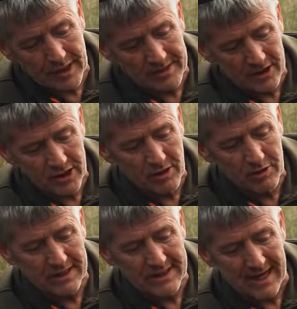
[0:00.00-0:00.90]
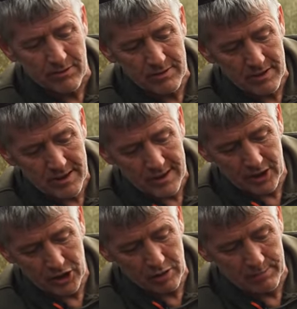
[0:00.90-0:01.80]
and then slide it down,
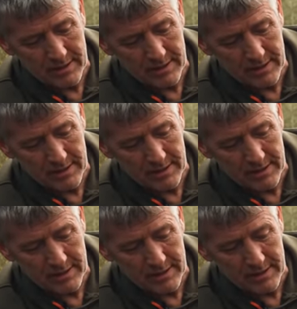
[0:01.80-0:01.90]
it should